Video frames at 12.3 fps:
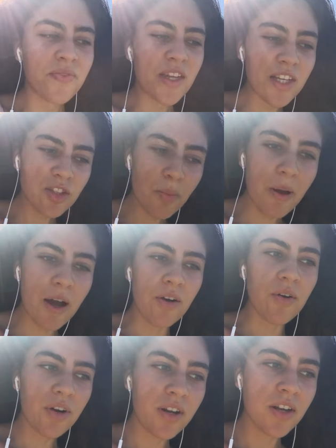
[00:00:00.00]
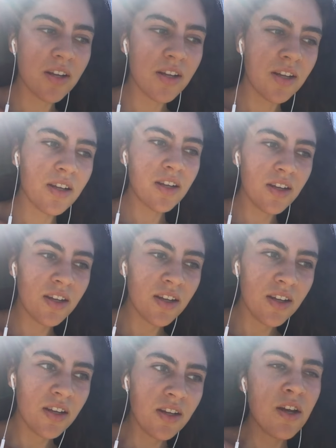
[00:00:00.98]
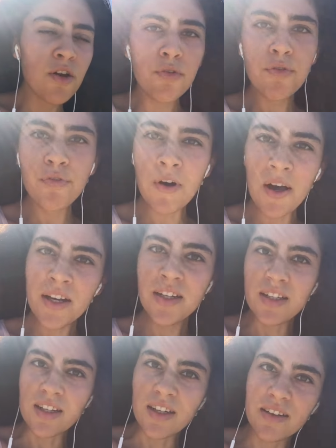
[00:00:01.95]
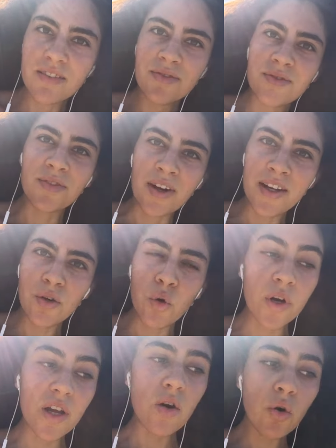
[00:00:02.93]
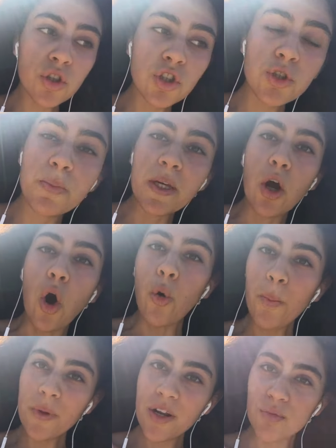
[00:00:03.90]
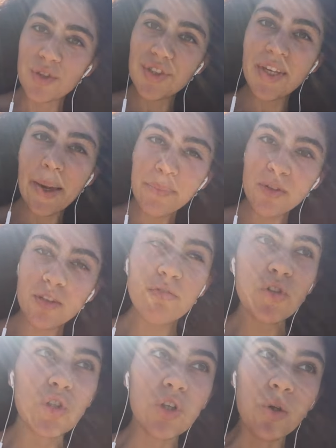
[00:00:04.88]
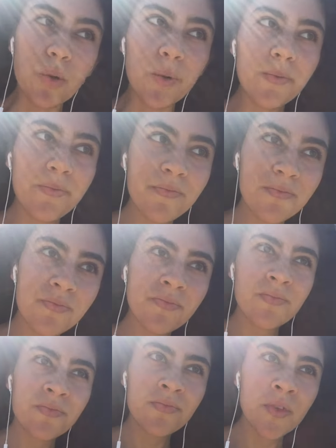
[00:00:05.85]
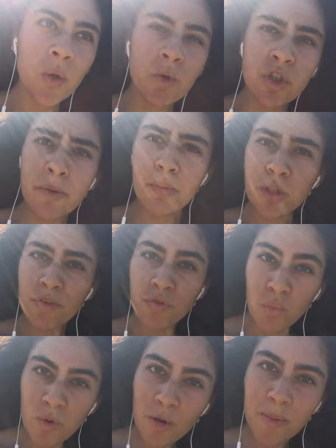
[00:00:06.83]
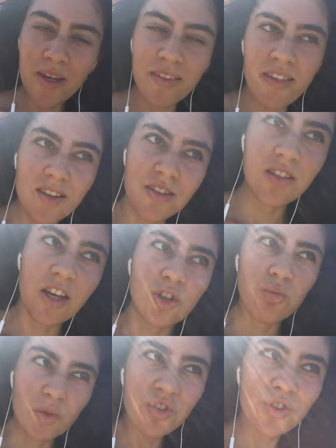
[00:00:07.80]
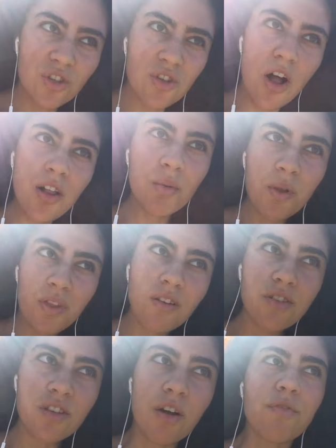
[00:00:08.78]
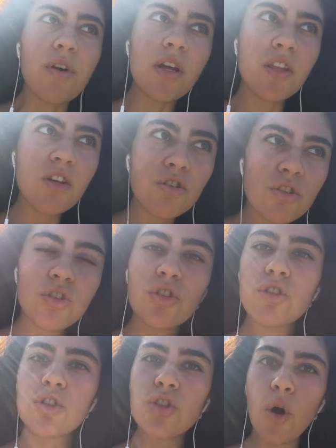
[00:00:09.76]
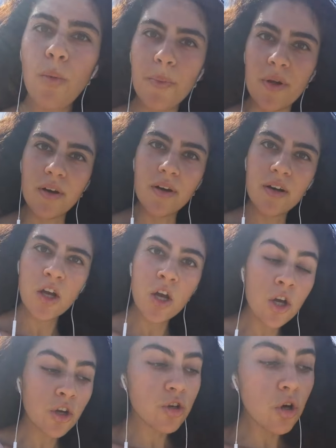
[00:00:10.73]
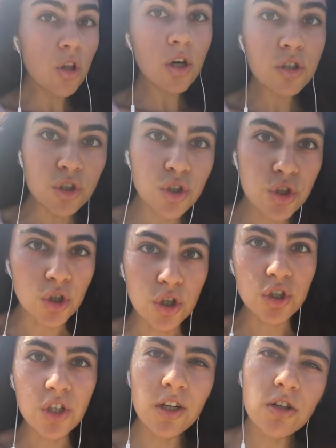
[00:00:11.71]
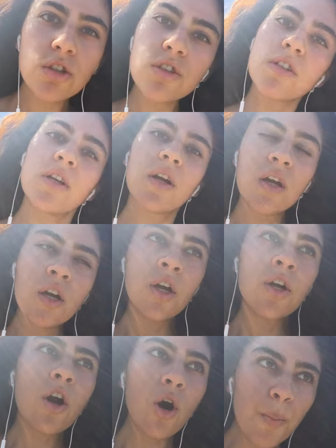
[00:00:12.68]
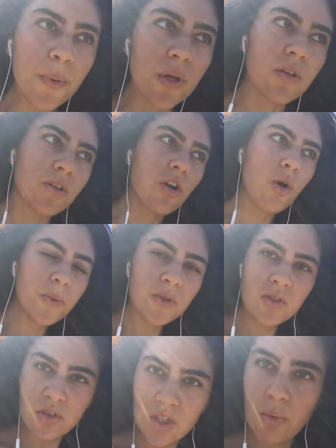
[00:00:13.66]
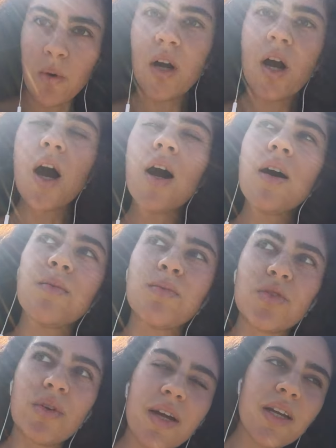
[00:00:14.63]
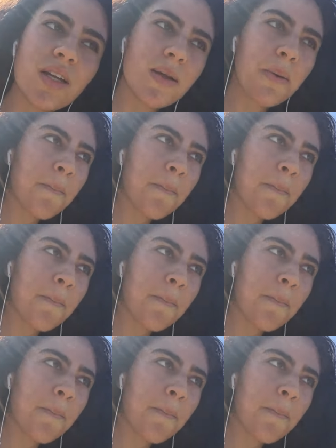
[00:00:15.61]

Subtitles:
it's about finding, right, or just being open and receptive to, which I believe you will be at that stage once you're solid within yourself, right? Then you're just open. You're no longer searching. You're open. You're open to see what comes, right?